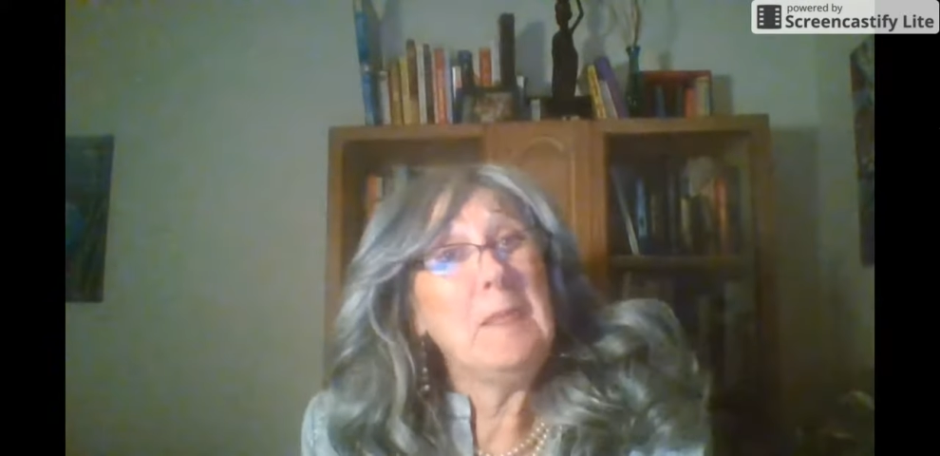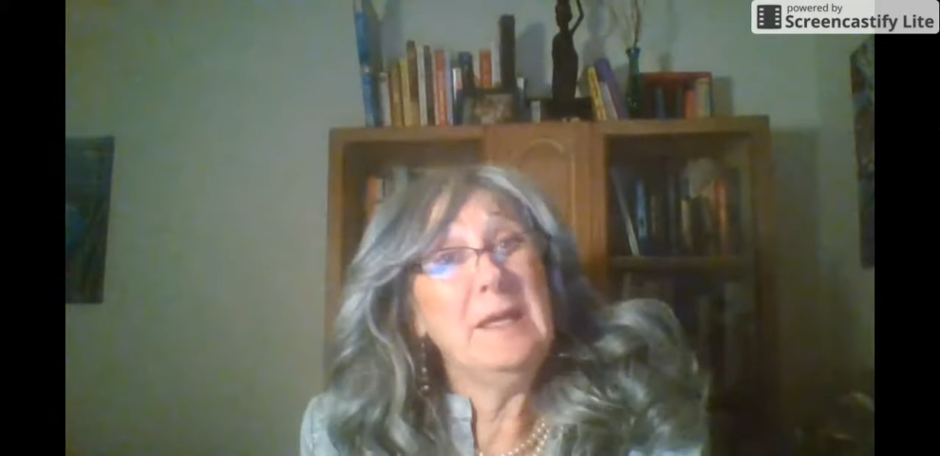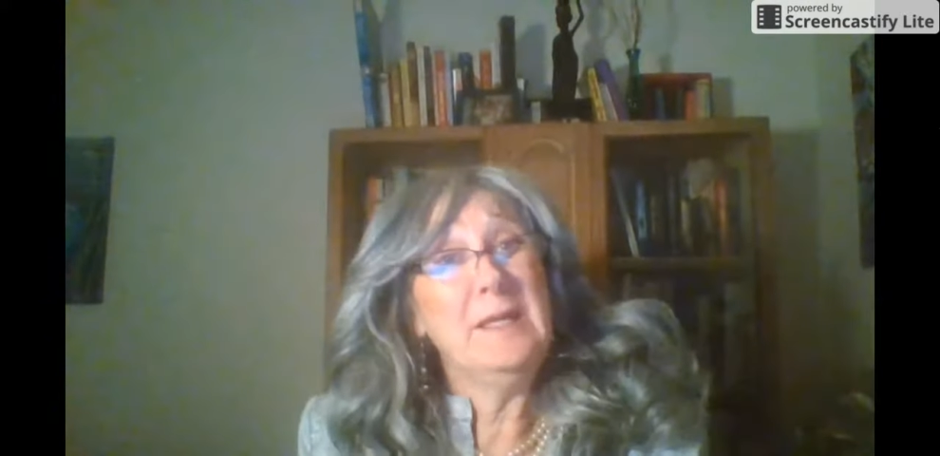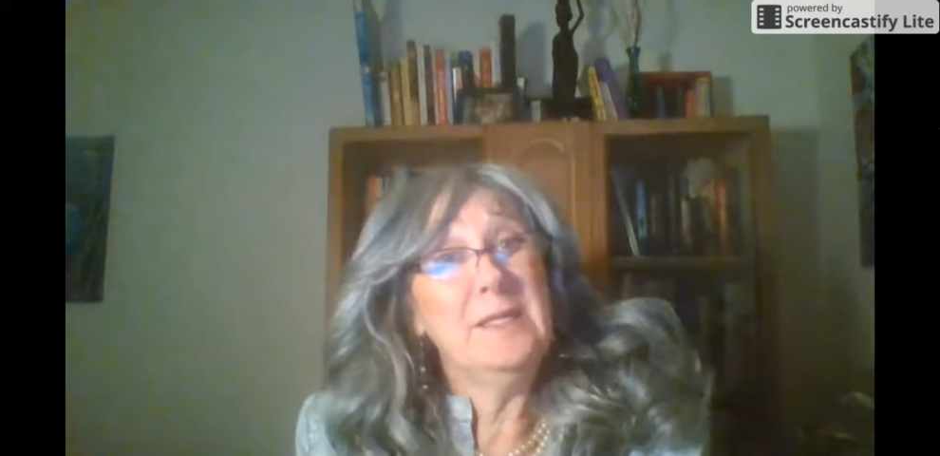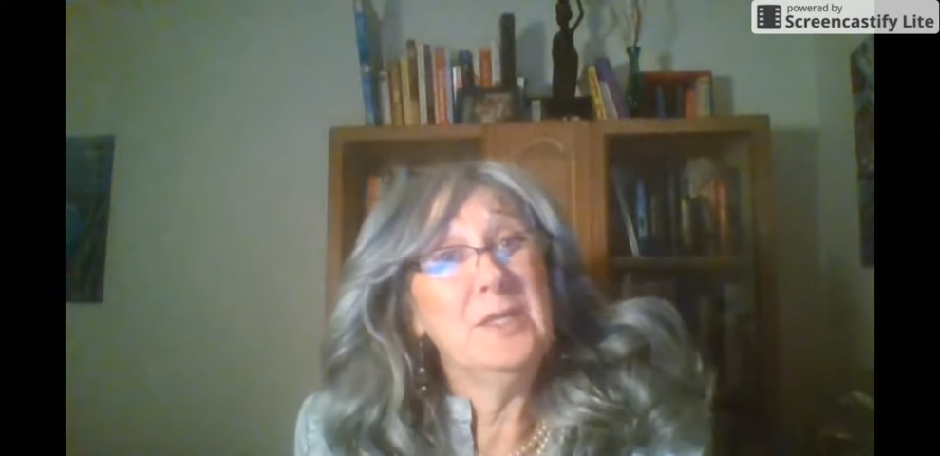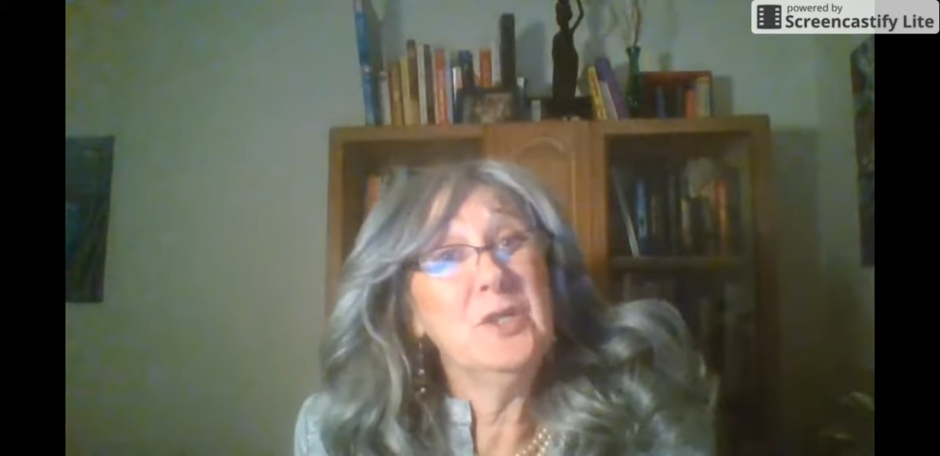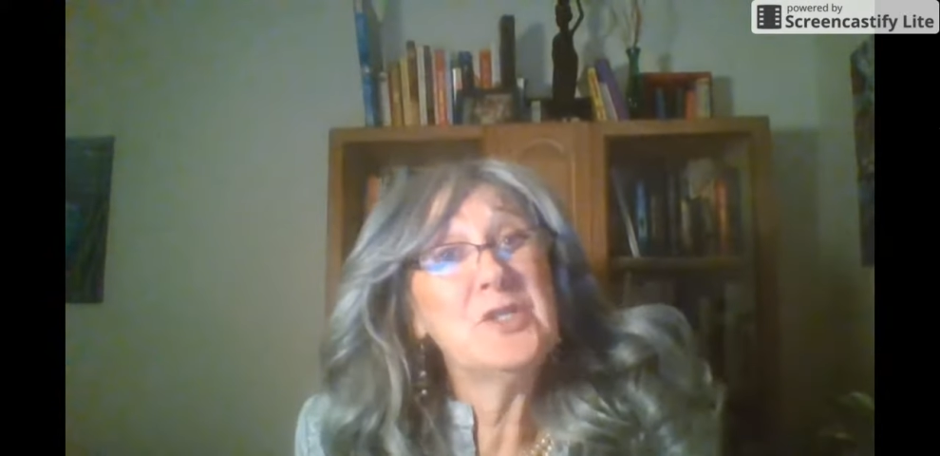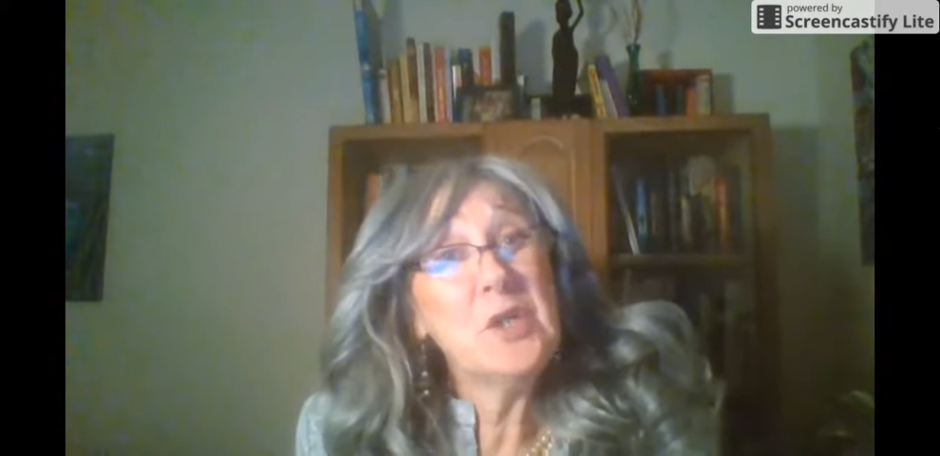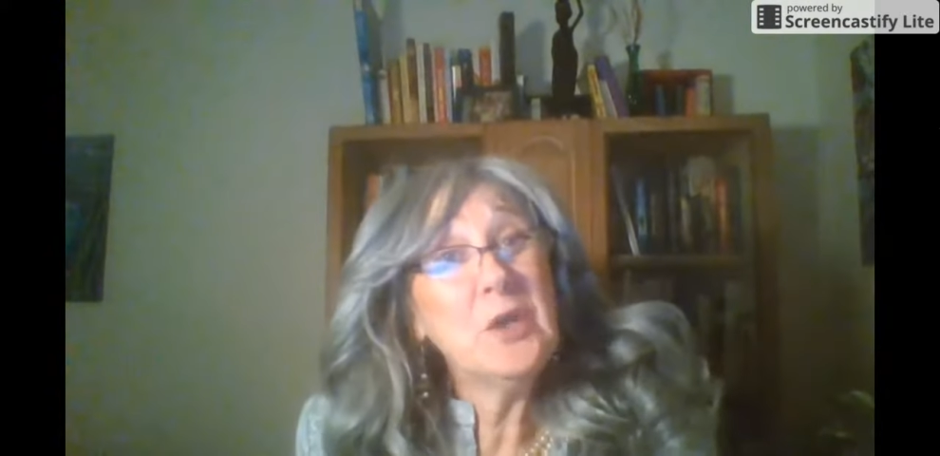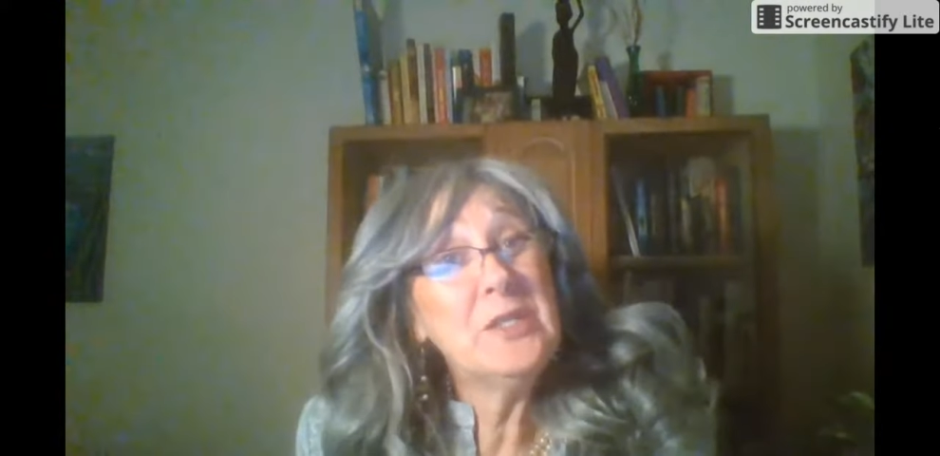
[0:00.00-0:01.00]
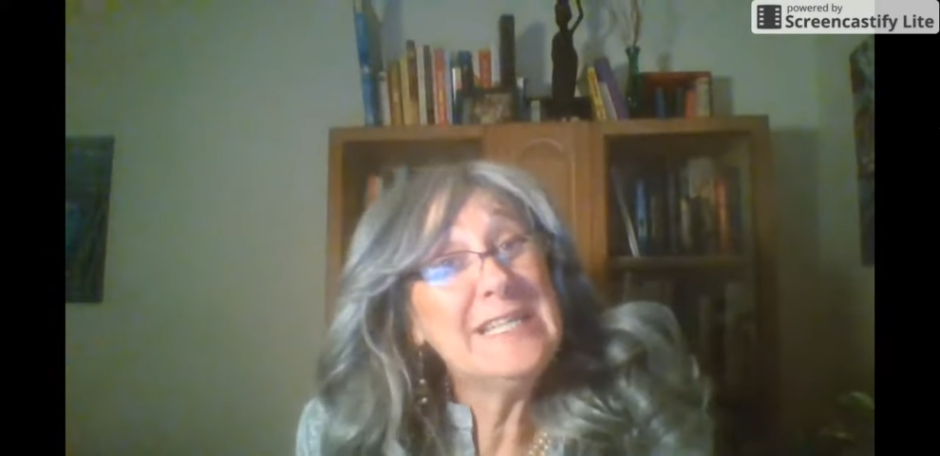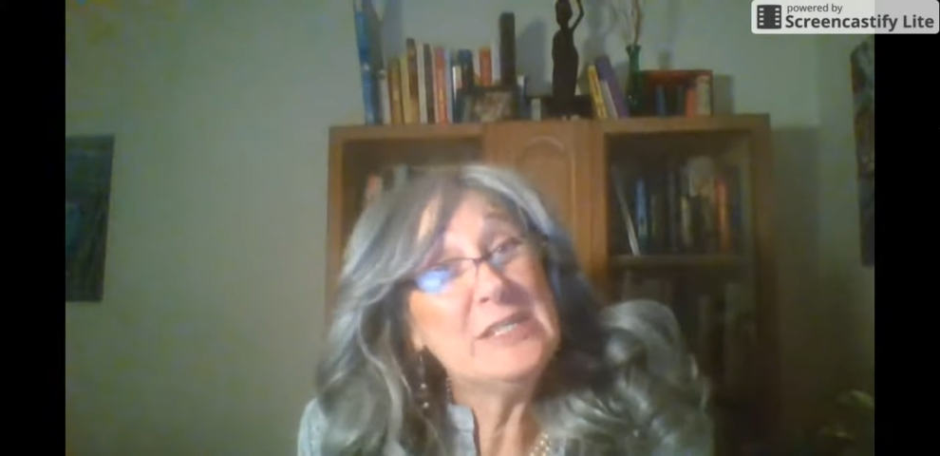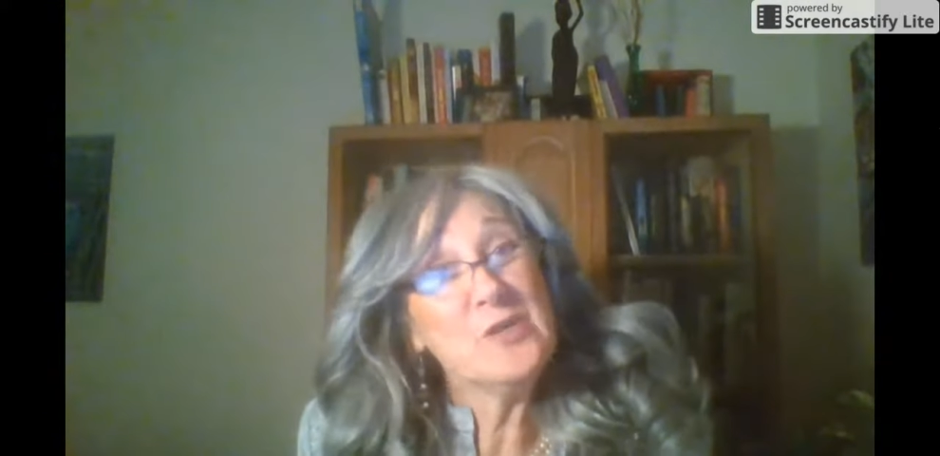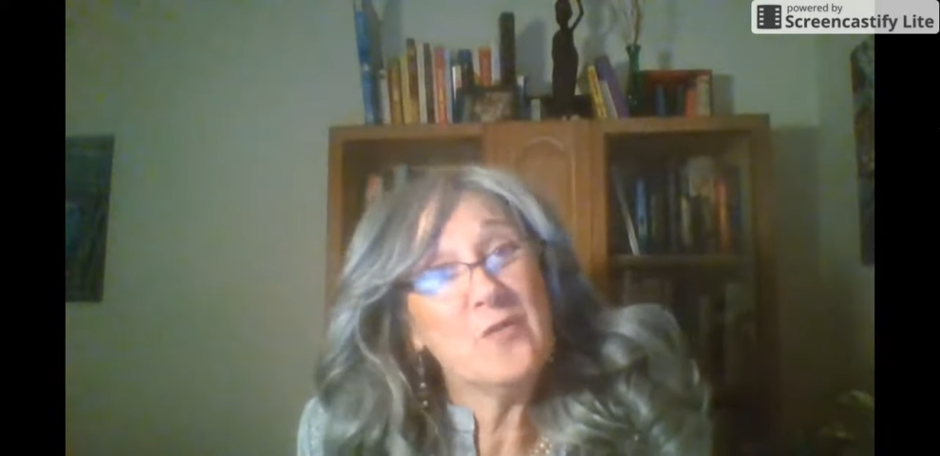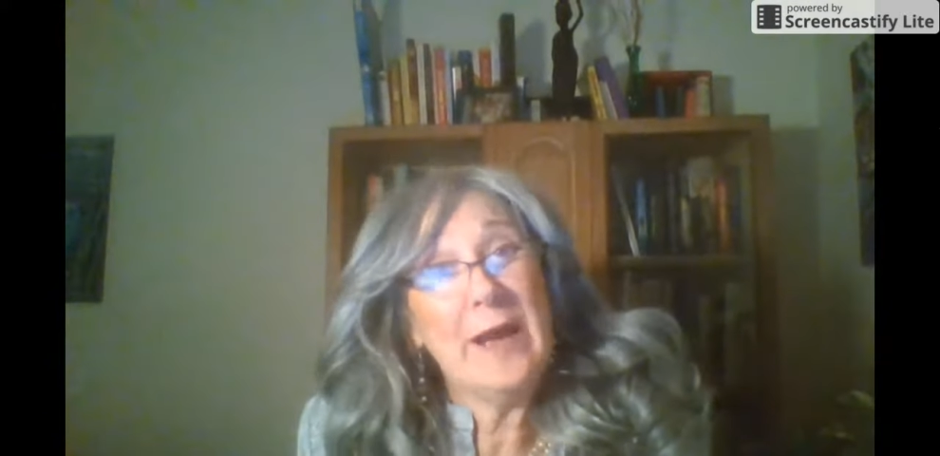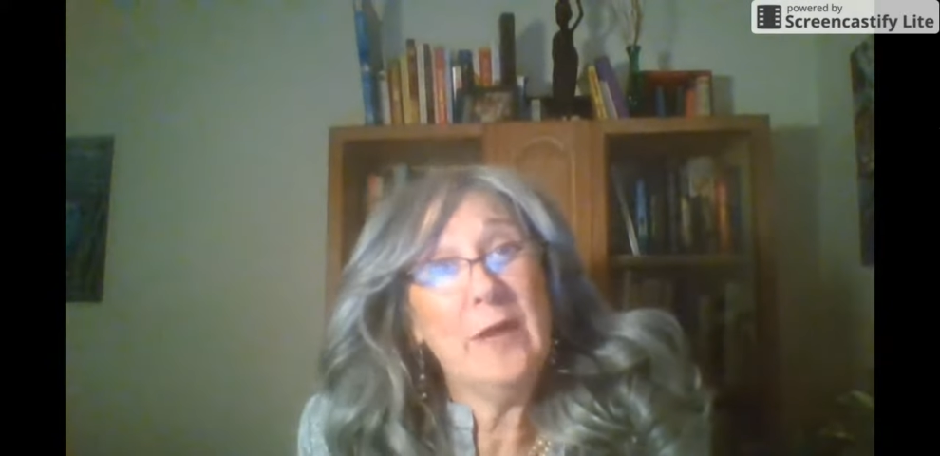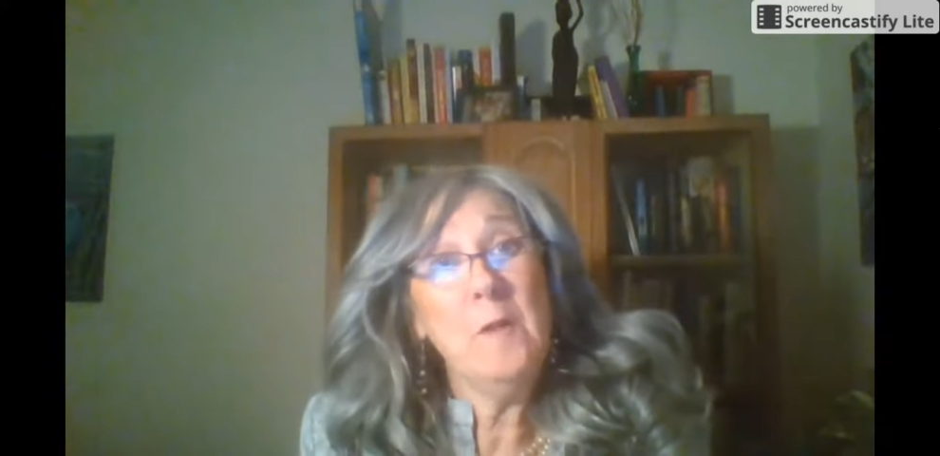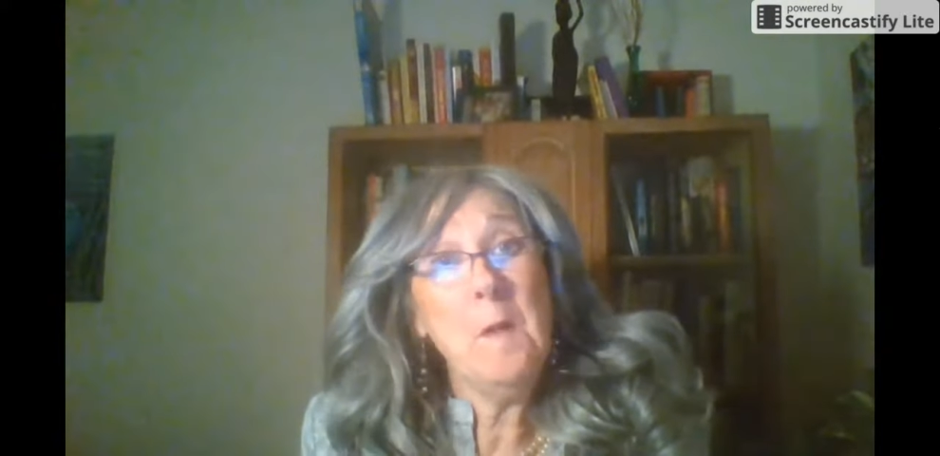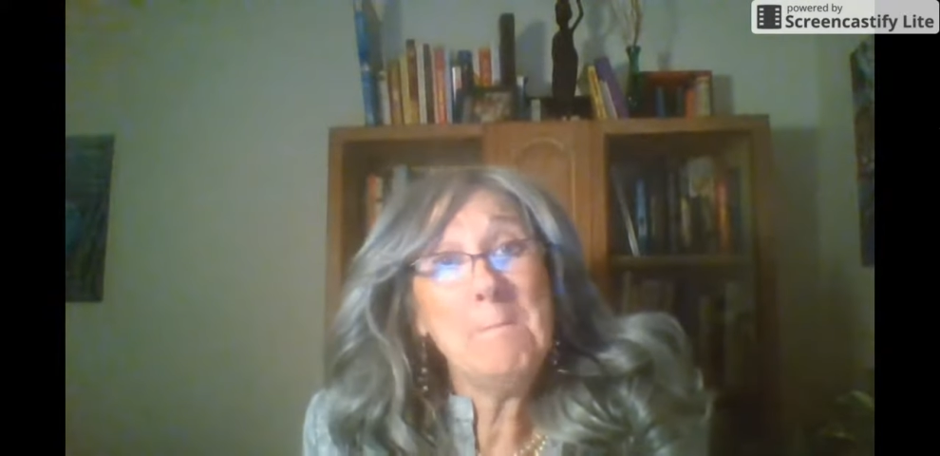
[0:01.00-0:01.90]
and it concerns Israel,